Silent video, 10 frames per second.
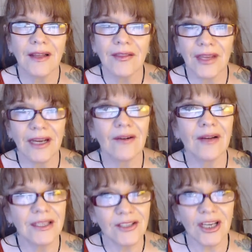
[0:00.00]
there
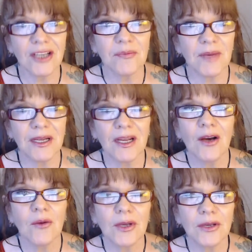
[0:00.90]
is judgment. When you're